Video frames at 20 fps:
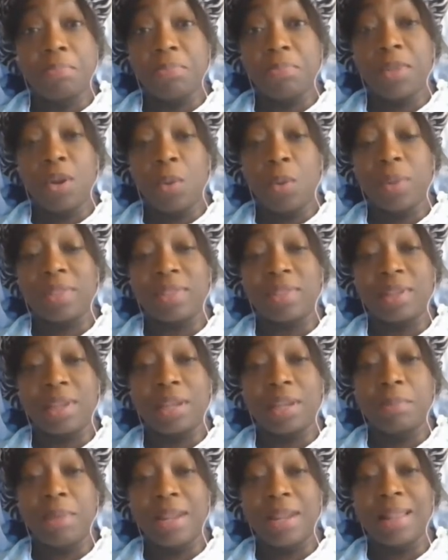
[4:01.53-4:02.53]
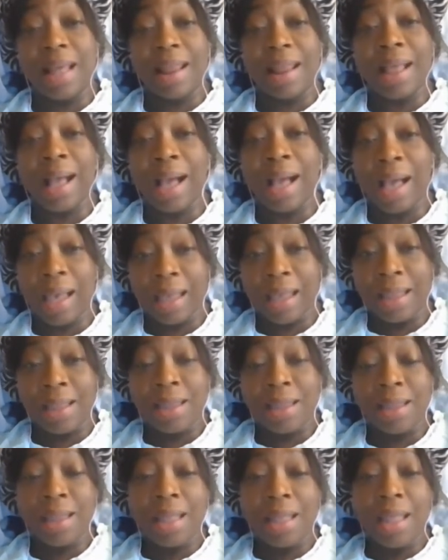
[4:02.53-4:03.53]
you know, with it being that high.
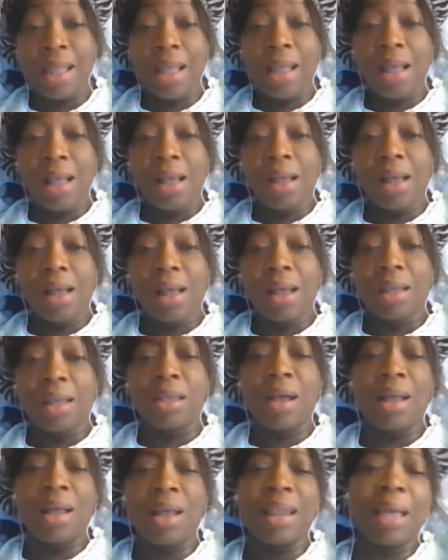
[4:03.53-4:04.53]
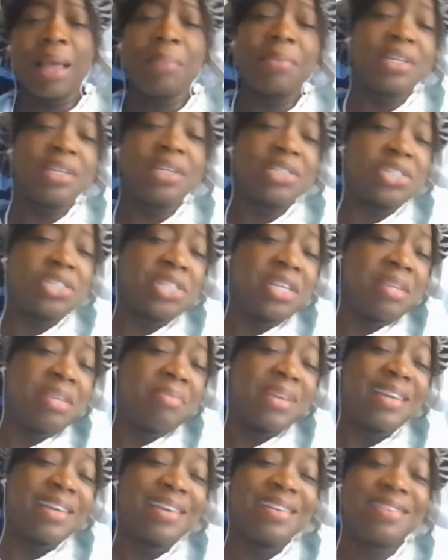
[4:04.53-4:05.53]
Y'all, I'm itching
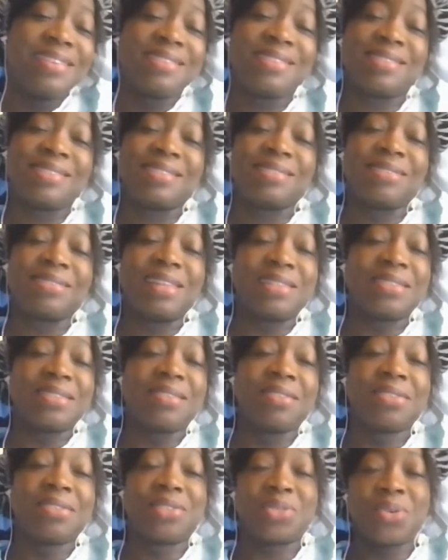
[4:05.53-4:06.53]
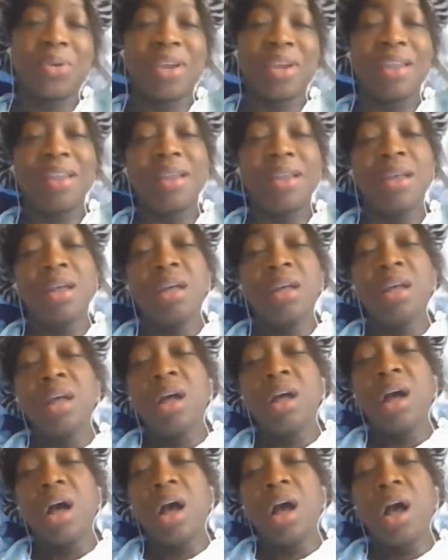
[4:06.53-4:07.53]
because that's another story.
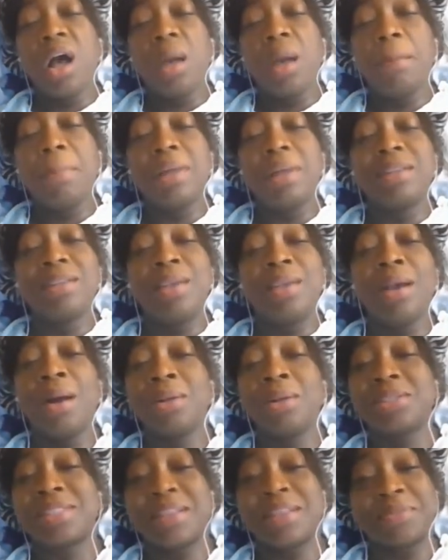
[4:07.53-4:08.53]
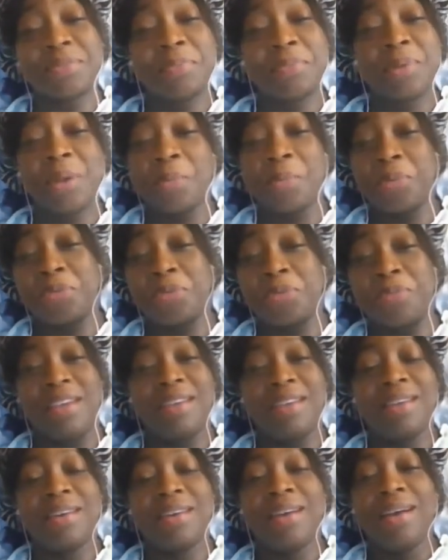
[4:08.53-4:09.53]
But y'all just have to put up with me.